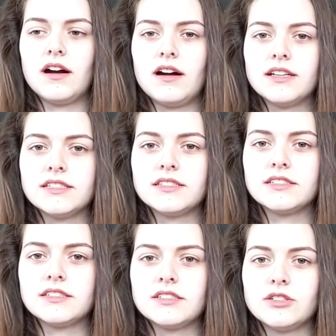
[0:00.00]
I
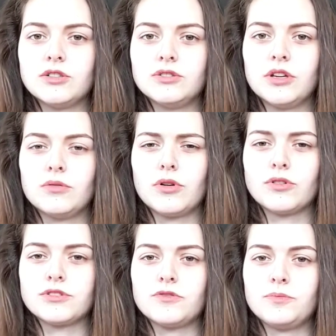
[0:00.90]
still know a
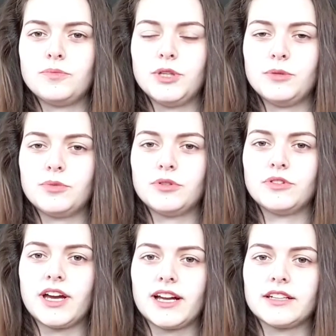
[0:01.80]
lot of people
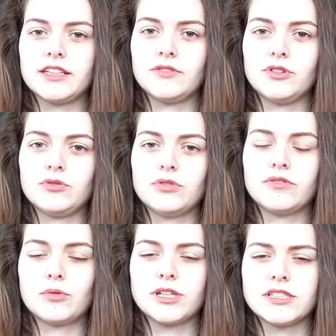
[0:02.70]
that give you
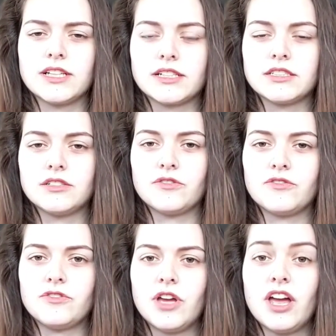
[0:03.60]
quite a negative